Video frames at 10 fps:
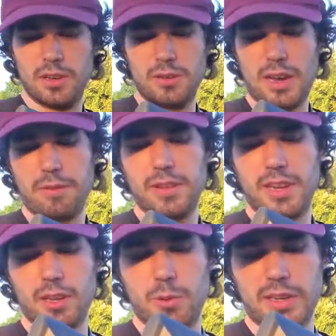You have to
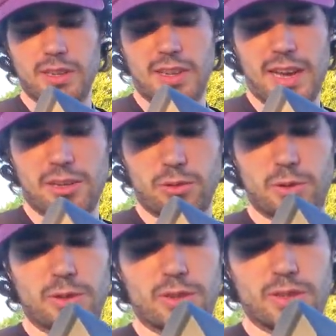get a quick detach
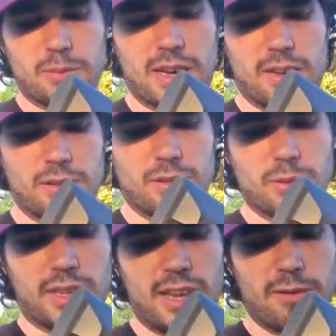or, or somehow do
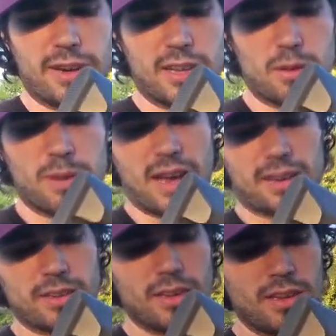a key ring in the back.
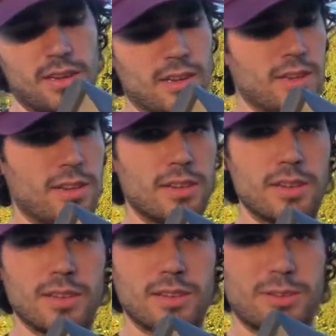I have one.
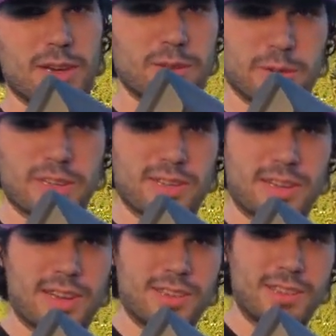You have a quick
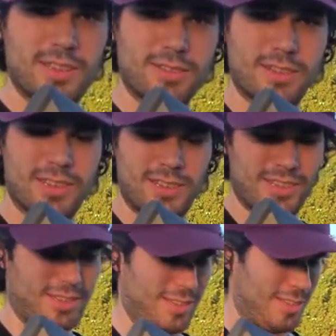detach? Yes. For this?
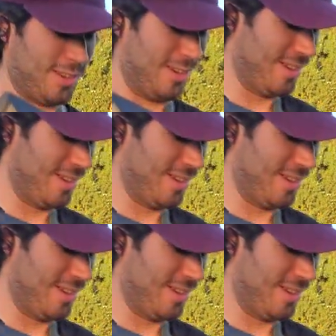Oh, cool.